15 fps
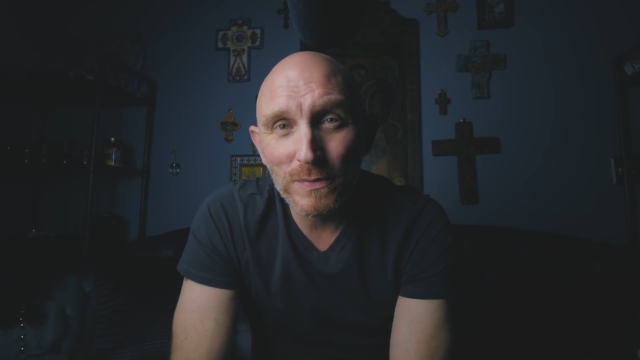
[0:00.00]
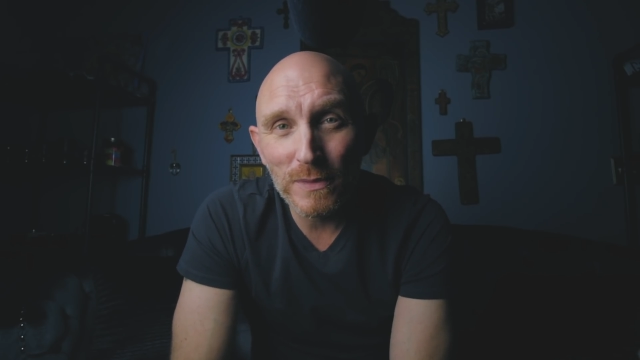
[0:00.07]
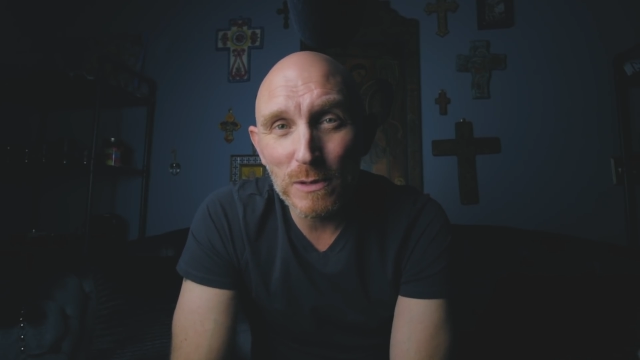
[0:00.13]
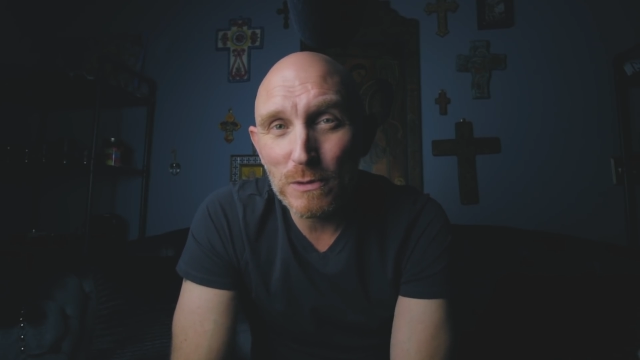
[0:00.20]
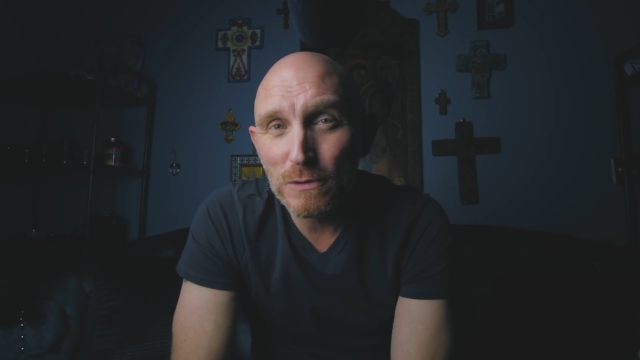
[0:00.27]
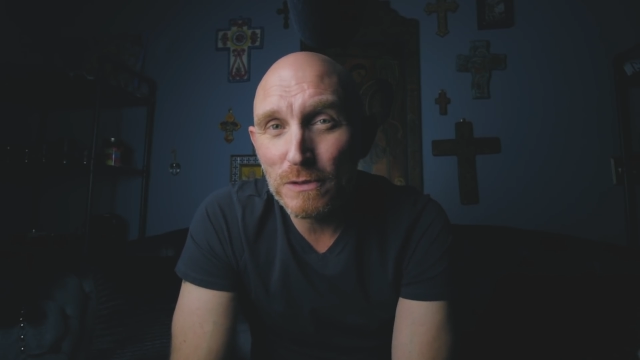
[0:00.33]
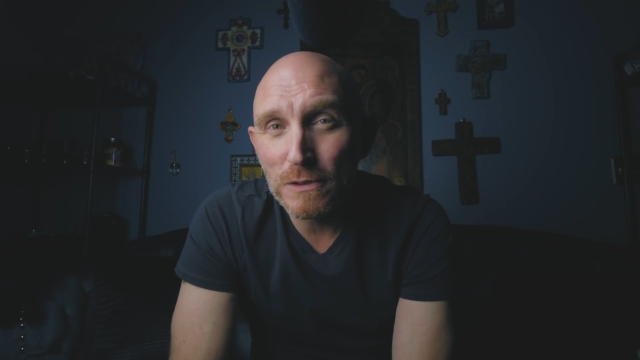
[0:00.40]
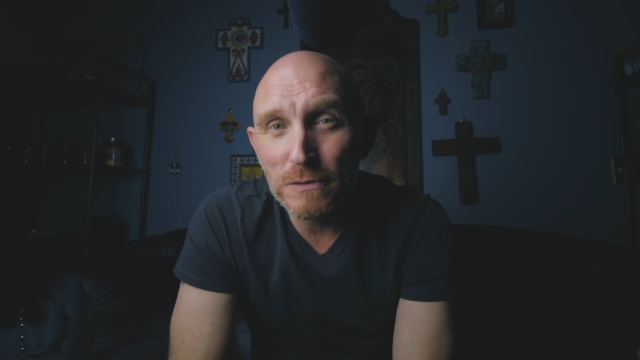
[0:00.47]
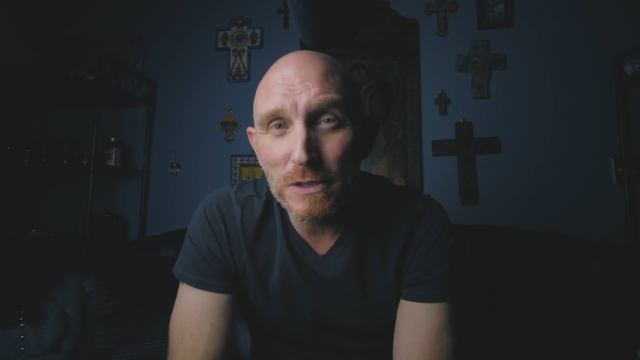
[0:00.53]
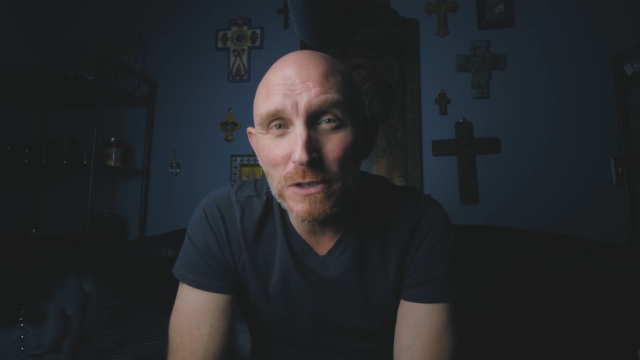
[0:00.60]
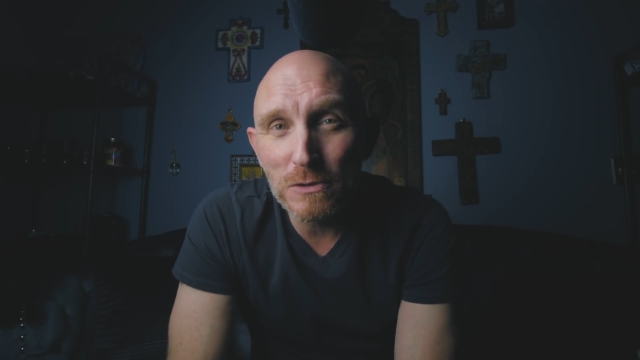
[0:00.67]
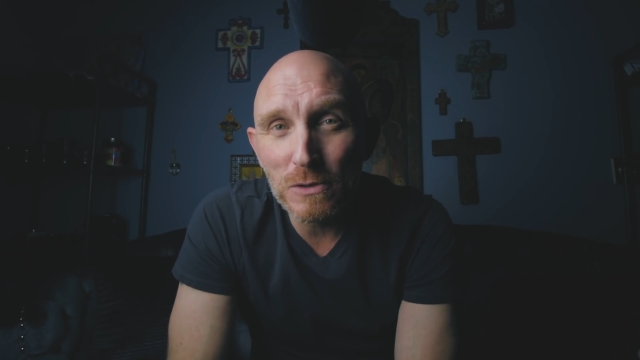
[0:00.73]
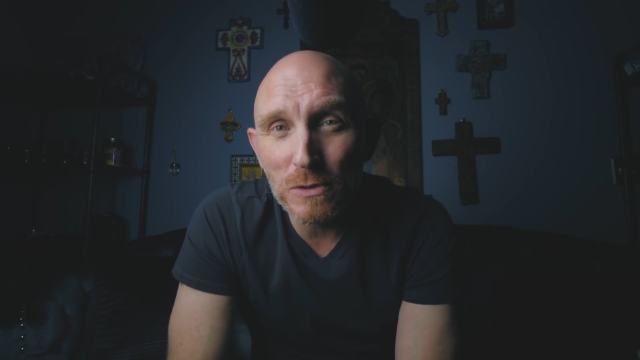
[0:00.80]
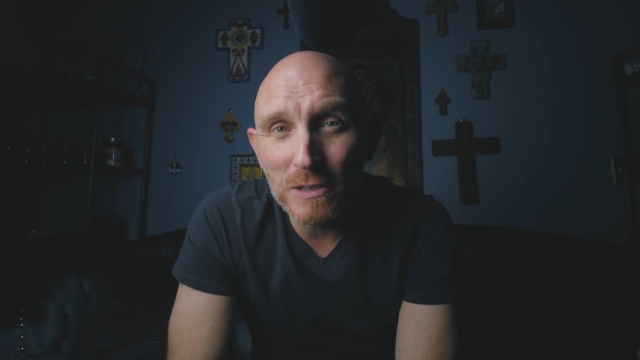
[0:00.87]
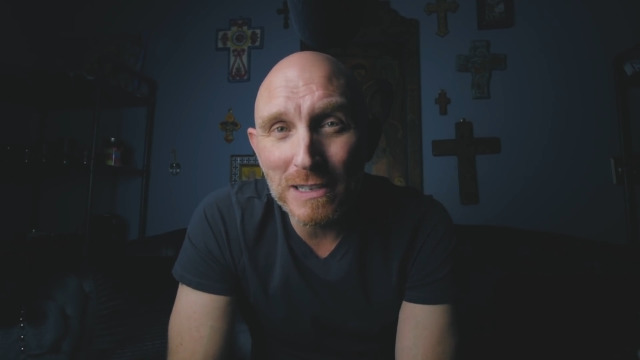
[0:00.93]
I'm a
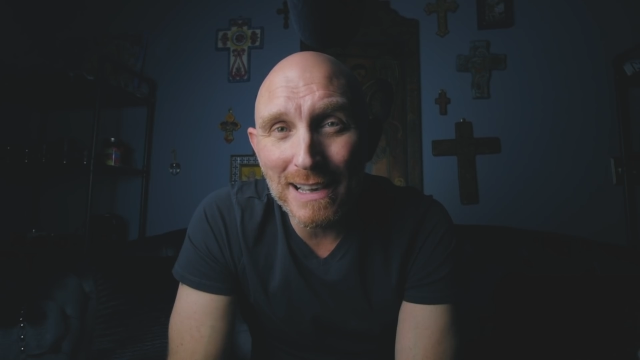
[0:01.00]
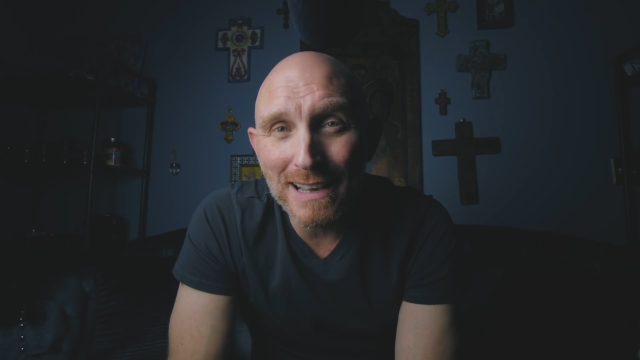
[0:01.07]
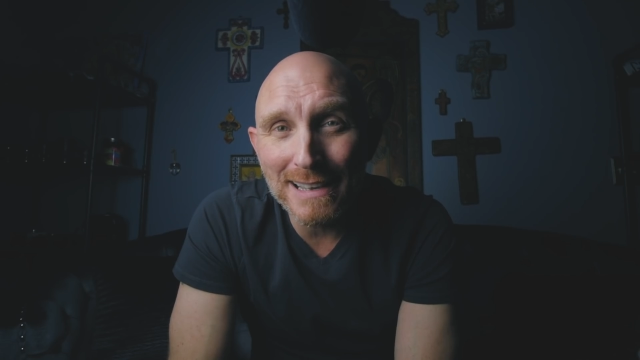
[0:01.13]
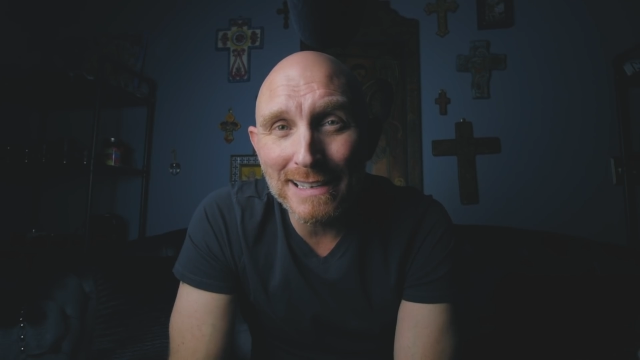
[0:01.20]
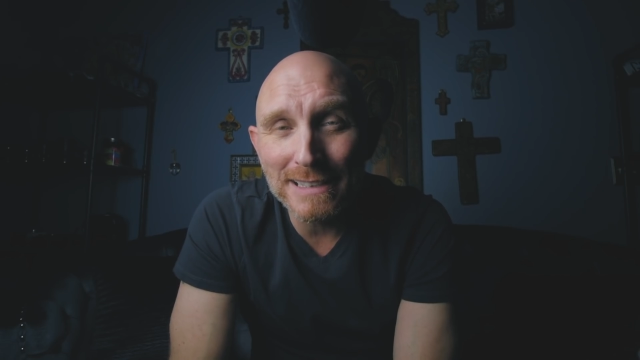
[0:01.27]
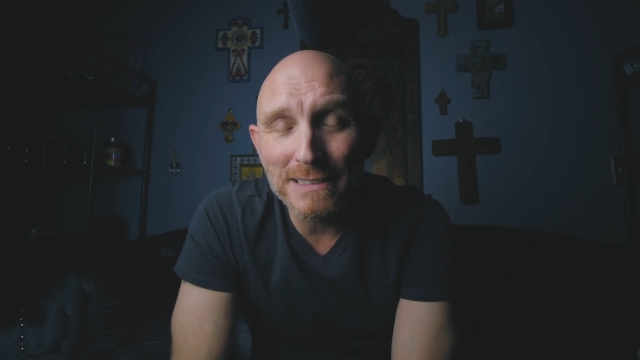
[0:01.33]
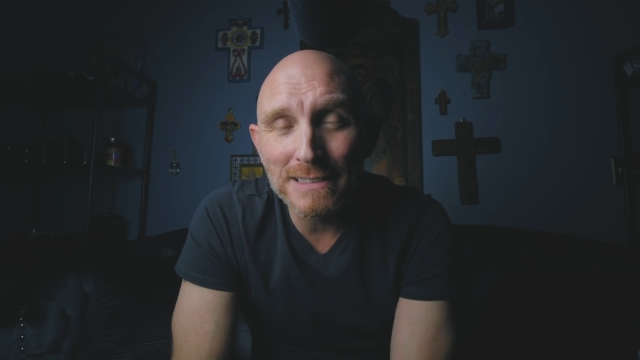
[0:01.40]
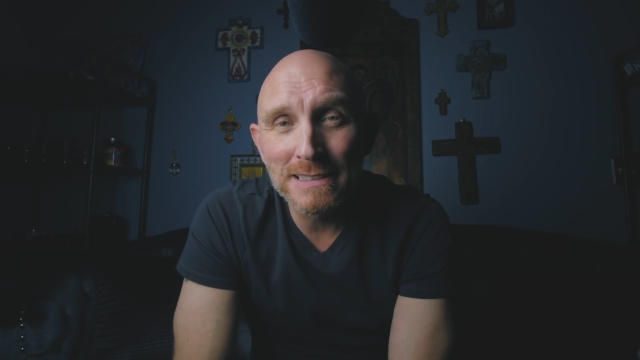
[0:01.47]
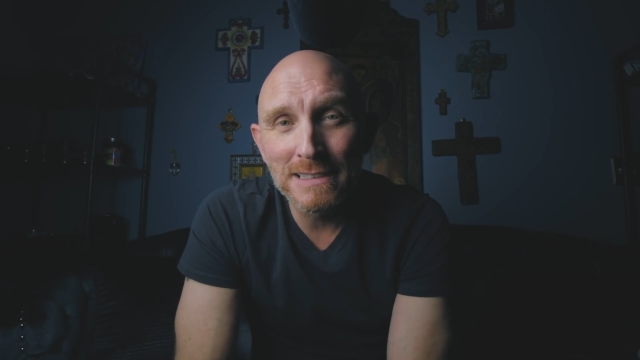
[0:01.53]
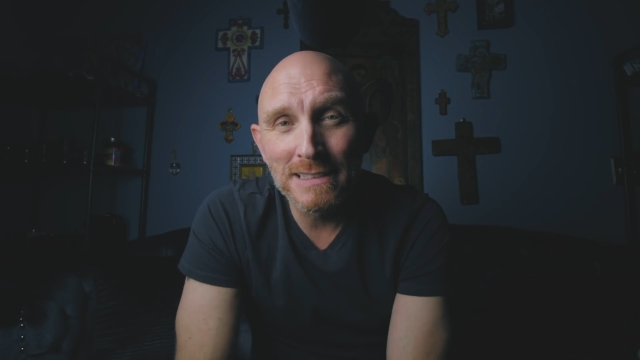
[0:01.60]
50-year-old guy